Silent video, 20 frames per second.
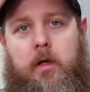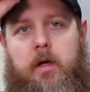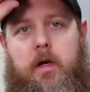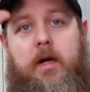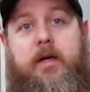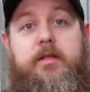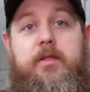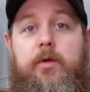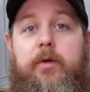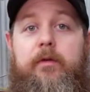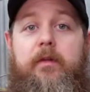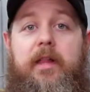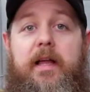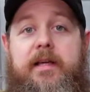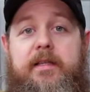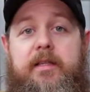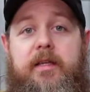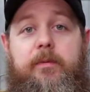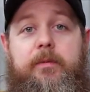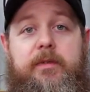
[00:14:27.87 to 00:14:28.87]
All right, so I have the
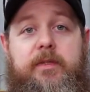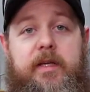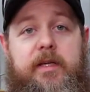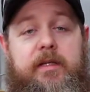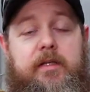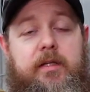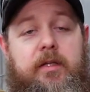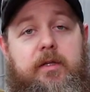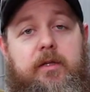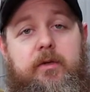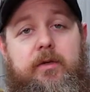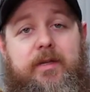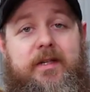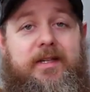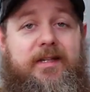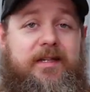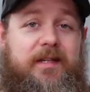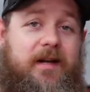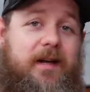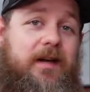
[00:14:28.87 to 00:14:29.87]
last couple tests to do,
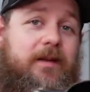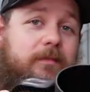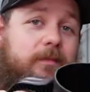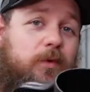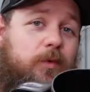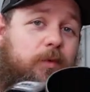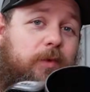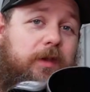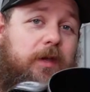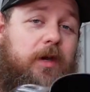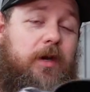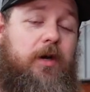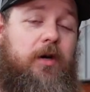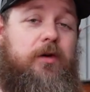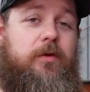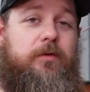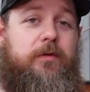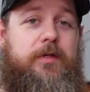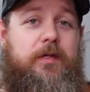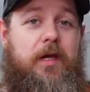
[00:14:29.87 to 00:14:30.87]
this time with a
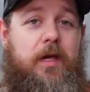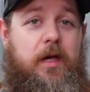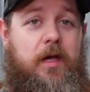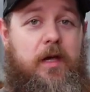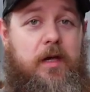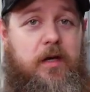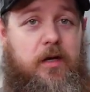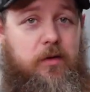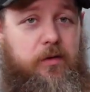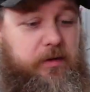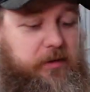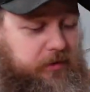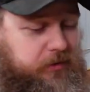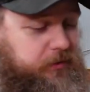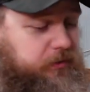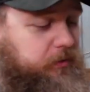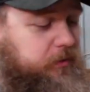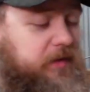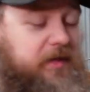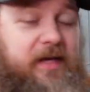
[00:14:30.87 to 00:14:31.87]
hose. Going
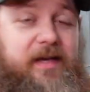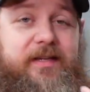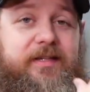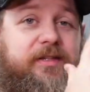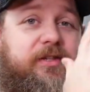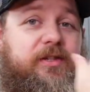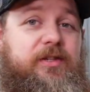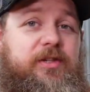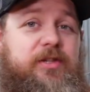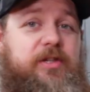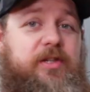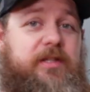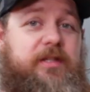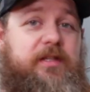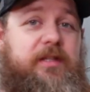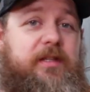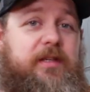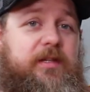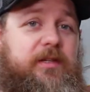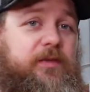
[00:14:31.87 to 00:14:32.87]
to test
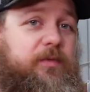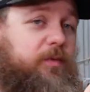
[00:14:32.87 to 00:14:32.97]
just this